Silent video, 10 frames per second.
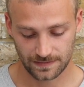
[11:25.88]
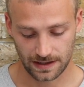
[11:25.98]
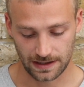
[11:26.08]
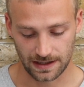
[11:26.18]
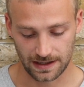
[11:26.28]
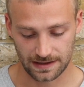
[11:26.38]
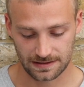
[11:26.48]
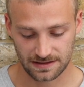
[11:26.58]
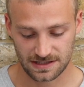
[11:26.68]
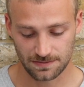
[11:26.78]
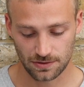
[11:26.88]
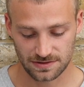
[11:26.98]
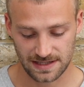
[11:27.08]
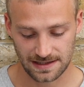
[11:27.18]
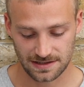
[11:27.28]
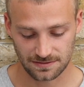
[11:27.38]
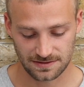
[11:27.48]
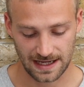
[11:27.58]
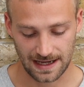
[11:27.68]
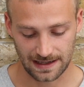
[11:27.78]
The small dental
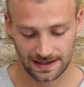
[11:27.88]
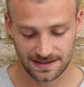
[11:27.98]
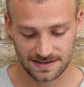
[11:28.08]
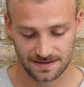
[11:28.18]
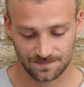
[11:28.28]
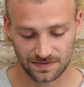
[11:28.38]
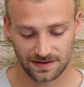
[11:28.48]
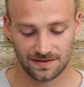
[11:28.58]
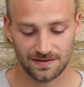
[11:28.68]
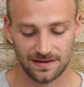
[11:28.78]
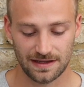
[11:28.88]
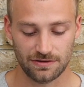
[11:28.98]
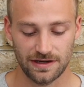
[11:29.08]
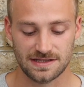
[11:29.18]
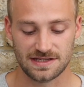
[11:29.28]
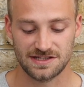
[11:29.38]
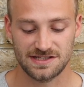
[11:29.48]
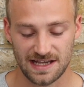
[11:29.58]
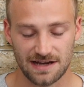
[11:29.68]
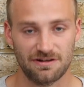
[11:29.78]
dallies, the ingredients are
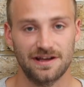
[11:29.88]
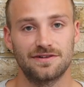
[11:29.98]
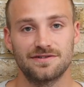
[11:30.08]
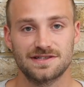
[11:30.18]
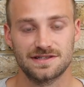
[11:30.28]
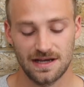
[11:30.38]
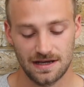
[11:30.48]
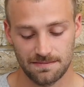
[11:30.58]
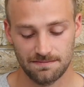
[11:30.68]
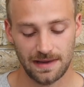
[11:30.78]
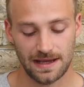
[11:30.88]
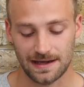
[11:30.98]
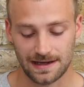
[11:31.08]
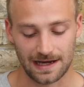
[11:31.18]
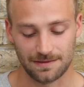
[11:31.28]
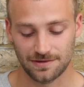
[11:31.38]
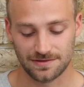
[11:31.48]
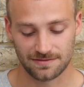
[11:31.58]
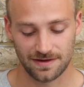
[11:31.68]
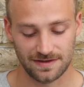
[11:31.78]
cereals, meat and animal
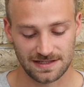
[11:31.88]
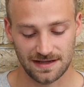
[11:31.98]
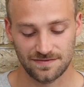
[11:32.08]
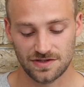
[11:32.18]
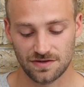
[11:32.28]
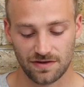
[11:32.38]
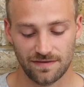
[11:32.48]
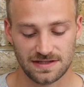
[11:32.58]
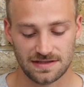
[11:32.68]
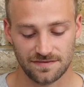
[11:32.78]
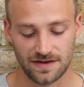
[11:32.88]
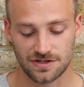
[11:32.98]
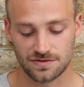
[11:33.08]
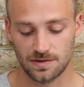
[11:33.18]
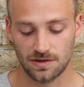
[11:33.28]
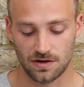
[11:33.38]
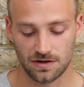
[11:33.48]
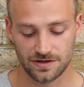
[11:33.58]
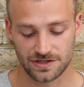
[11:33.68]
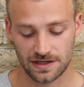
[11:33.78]
derivatives, derivatives of vegetable
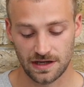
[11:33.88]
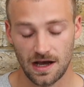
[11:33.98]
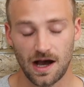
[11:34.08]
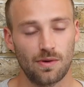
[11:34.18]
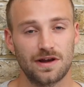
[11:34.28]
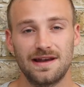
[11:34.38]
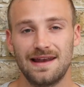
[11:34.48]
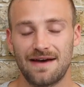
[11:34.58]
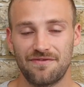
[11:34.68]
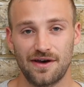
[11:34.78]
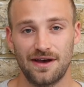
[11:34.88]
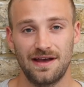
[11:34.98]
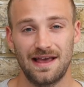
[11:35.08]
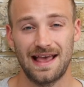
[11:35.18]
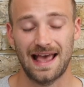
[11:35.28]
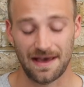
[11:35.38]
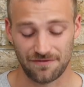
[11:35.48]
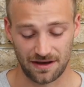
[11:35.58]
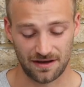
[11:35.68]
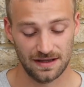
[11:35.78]
origin. I would never,
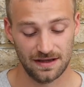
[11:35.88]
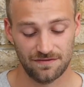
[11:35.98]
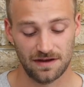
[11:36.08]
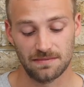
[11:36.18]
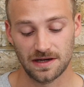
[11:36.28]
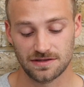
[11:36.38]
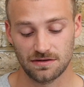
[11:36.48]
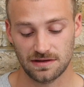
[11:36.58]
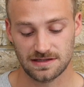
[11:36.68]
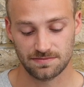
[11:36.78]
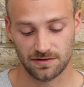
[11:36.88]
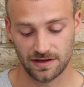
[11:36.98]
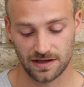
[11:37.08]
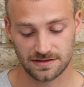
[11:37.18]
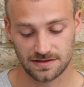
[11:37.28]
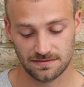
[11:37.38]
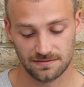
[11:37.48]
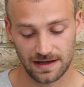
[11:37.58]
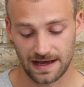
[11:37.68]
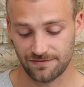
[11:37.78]
ever feed my dog this product,
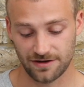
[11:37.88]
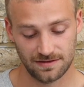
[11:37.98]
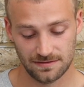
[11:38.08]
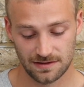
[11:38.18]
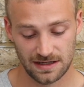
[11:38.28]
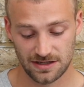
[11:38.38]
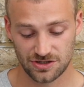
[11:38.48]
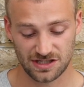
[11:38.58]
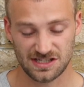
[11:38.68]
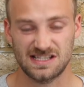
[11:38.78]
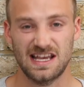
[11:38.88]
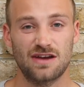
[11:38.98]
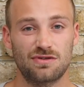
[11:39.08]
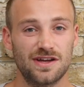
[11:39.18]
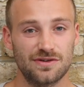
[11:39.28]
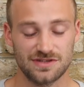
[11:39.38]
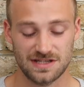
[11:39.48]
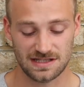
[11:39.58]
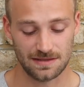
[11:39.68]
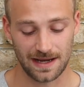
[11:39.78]
ever. Just cereals
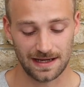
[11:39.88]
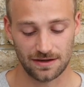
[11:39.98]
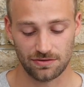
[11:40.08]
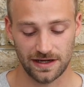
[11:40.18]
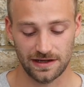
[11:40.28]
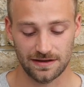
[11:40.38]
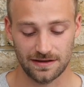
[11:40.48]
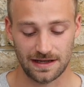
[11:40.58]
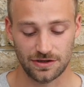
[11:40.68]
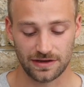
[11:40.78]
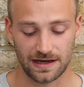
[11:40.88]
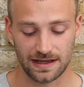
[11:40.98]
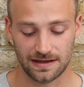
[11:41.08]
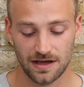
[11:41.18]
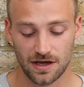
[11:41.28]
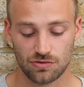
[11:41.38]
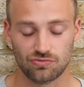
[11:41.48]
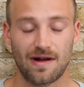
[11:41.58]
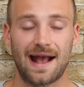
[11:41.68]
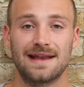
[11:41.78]
is the main ingredient, and then you're getting
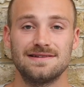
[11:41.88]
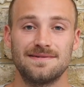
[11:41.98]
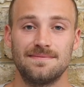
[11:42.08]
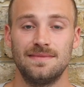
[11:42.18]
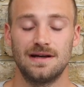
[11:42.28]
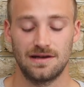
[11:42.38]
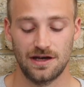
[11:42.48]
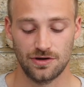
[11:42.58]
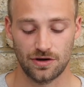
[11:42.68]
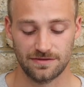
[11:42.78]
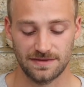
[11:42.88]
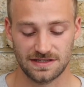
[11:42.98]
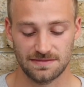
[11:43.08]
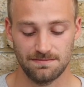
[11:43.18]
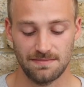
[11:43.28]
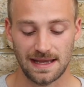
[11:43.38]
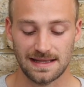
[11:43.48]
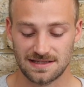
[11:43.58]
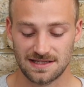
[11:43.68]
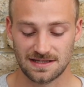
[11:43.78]
random anonymous
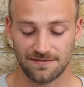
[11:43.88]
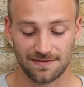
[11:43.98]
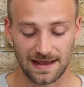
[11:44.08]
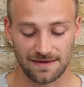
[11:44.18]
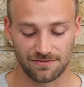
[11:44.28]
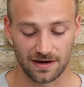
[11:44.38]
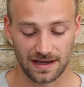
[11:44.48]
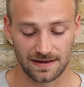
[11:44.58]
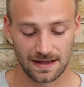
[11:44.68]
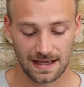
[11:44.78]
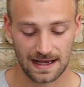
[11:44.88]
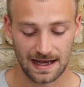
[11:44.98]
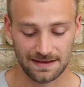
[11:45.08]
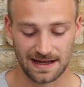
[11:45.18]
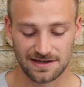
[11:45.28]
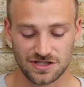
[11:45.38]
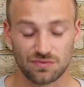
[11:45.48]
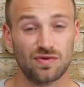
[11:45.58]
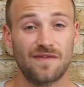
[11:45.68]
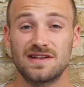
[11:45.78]
meats to flavor it, and then
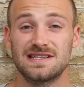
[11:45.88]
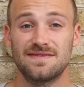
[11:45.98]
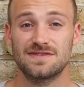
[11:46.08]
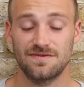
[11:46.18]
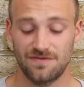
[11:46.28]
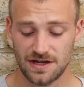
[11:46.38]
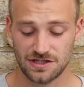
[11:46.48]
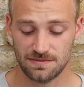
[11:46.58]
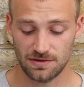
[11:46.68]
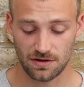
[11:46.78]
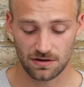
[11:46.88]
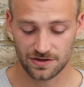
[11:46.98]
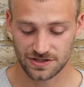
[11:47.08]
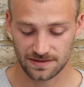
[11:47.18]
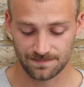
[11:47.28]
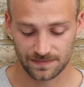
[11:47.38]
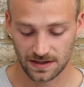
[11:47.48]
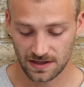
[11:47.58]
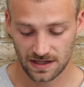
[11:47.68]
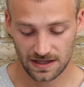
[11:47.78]
derivatives of vegetable origin.
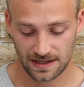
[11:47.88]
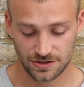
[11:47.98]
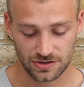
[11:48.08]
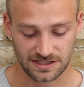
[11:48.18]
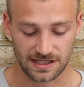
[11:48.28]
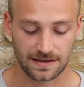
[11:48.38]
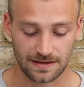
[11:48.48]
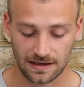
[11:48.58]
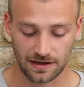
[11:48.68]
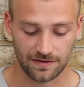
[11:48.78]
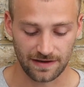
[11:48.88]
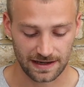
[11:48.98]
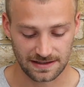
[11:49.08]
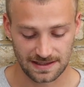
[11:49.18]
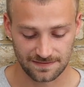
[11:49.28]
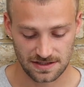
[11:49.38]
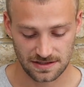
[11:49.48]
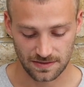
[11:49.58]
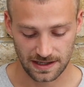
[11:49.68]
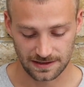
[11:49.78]
Interesting, and then a load of additives
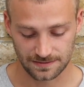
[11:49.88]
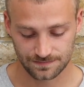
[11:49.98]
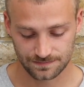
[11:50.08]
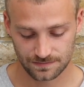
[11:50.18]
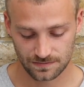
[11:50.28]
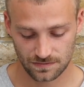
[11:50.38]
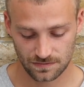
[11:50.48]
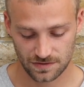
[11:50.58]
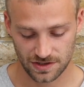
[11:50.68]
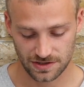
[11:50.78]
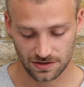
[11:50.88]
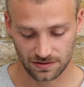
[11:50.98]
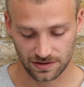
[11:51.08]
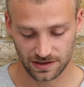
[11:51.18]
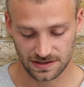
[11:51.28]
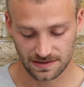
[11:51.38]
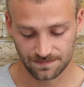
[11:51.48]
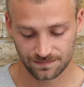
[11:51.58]
as well. Just not good.